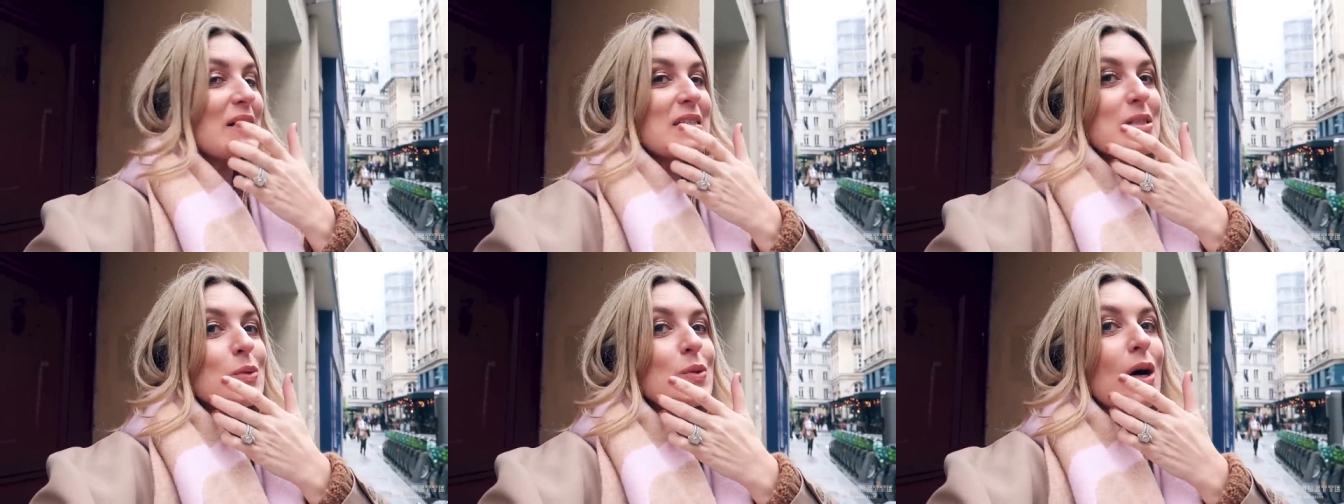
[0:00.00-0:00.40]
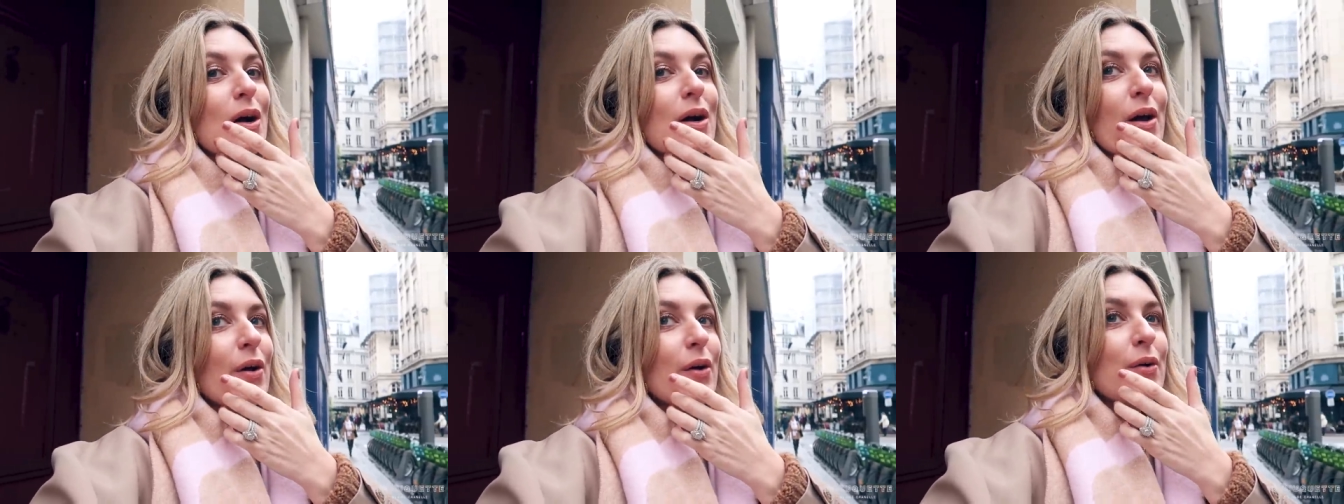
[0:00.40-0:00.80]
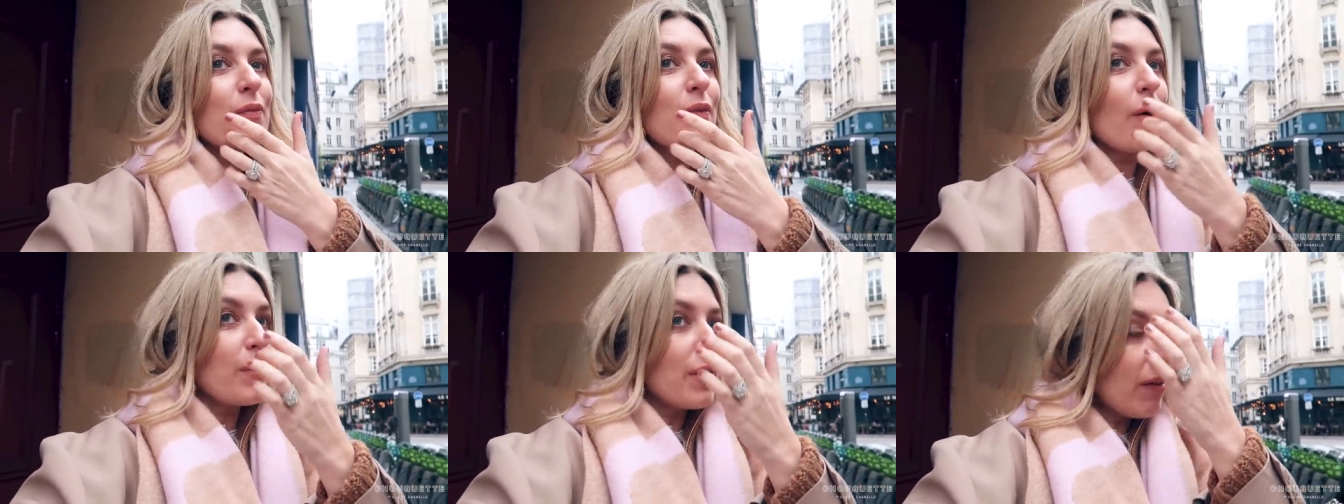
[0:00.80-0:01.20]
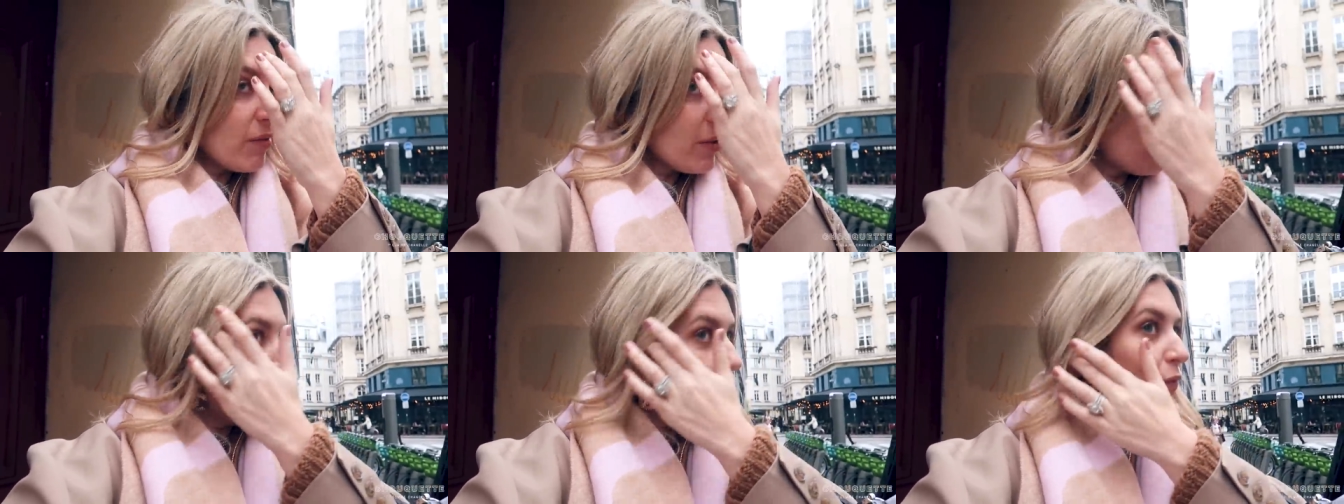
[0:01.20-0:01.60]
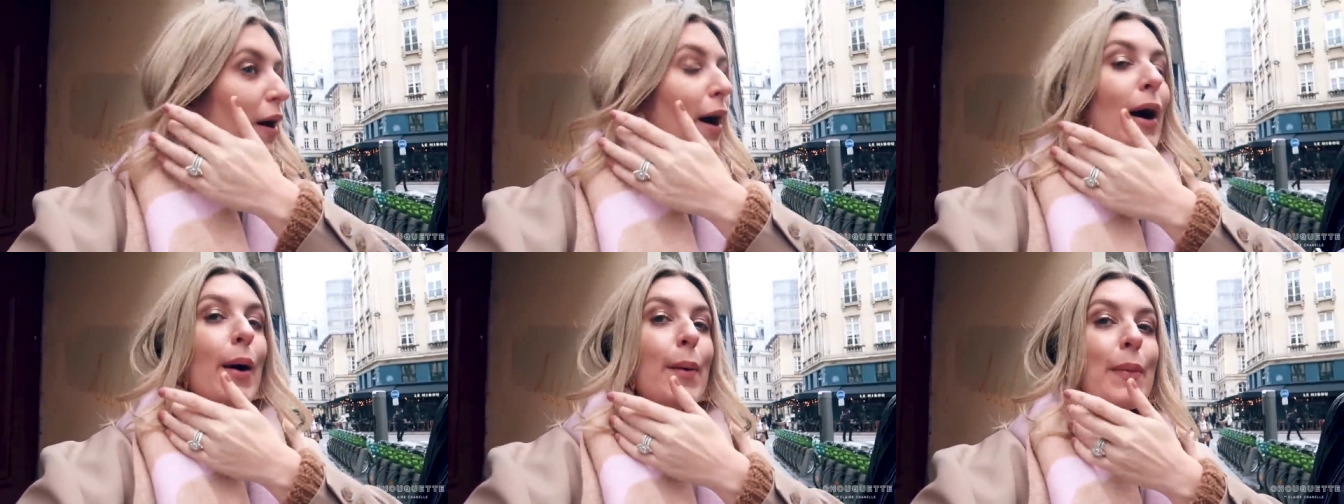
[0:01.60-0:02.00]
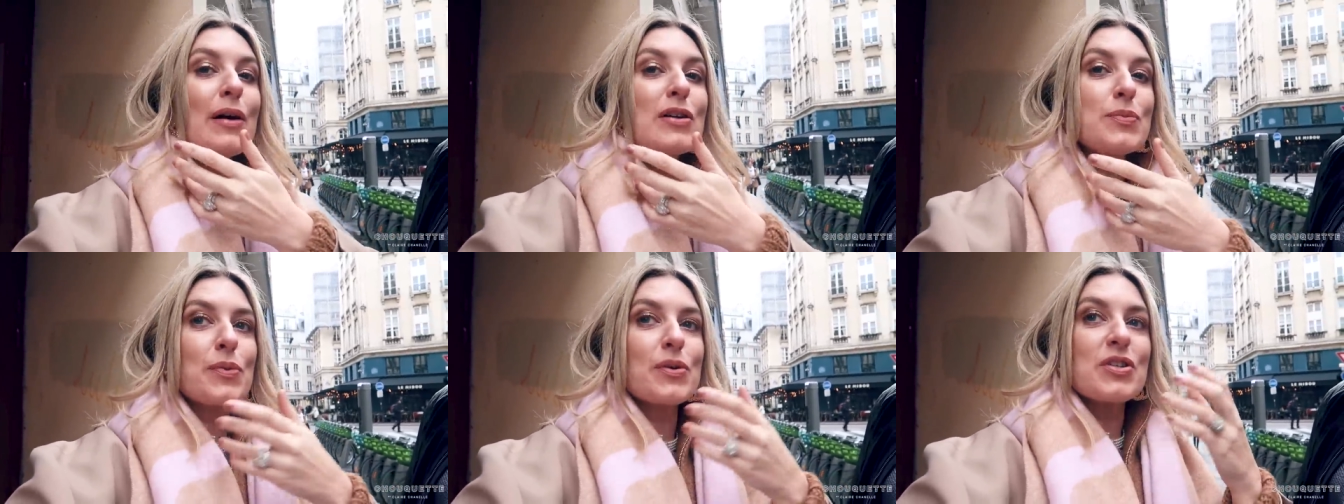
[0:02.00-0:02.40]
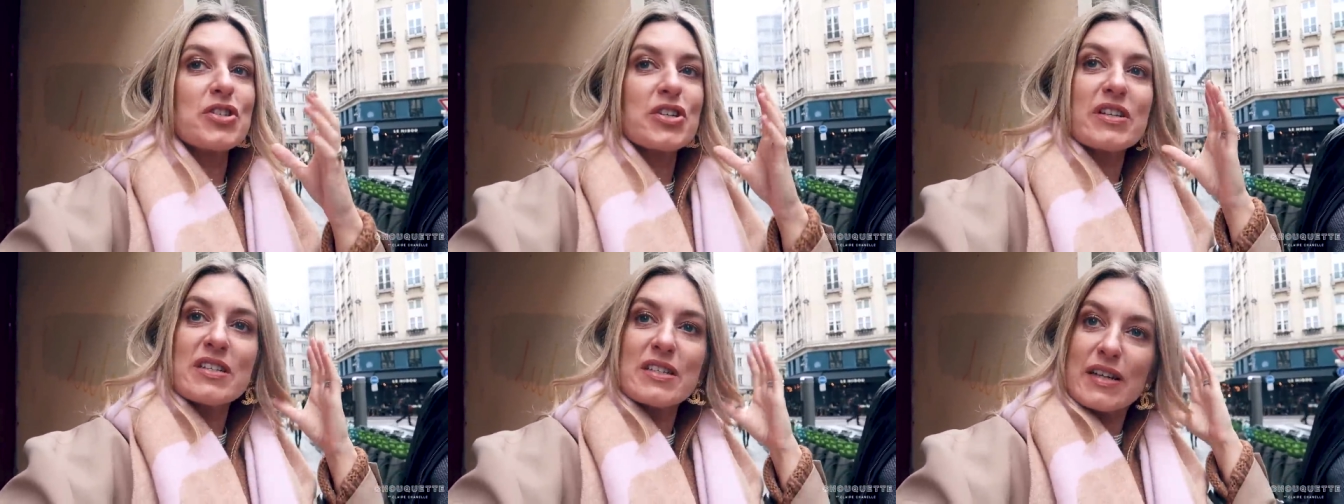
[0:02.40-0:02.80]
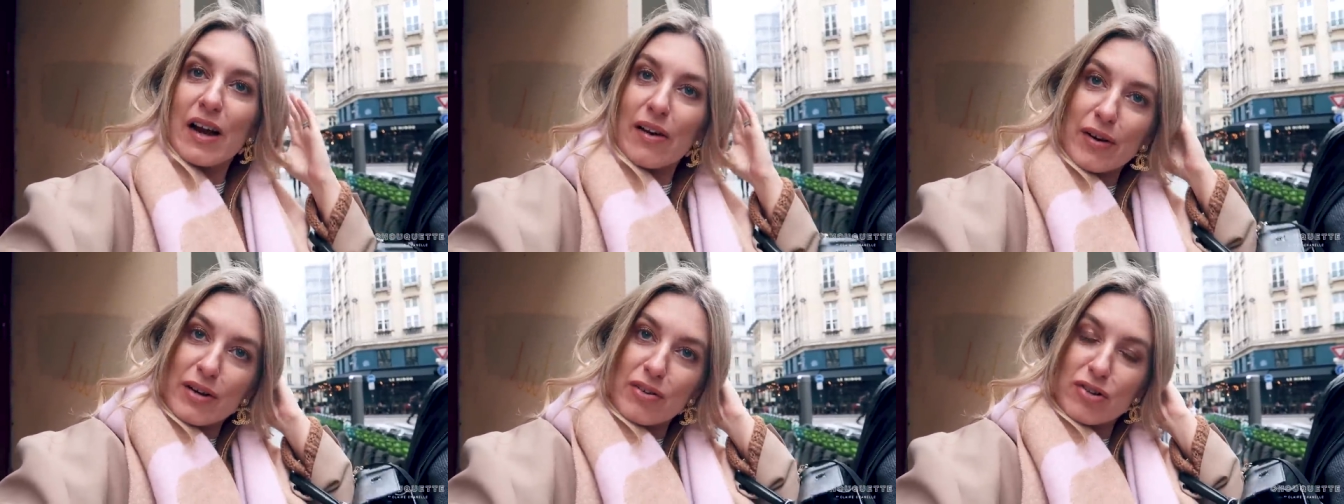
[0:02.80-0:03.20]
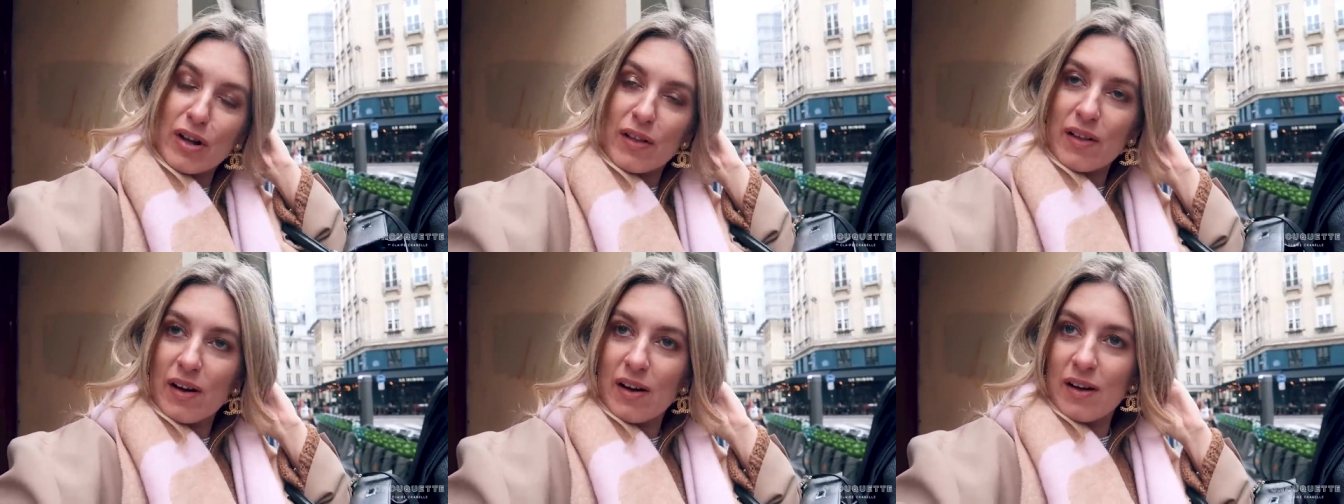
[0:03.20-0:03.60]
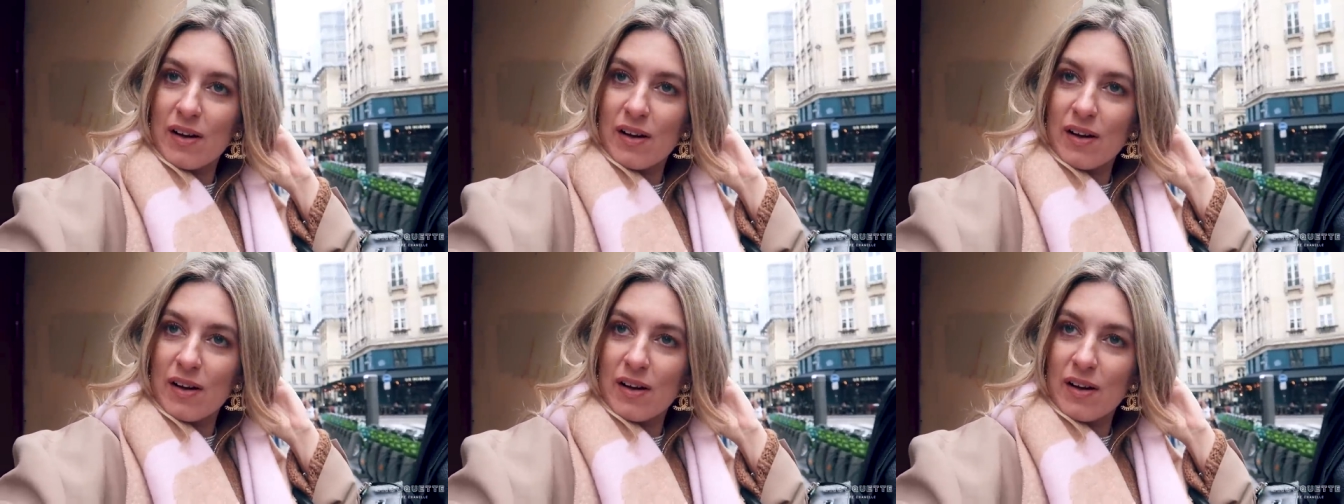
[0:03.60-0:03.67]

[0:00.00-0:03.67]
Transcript: I still can't get over, I'll never get over how much Parisians stare at each other.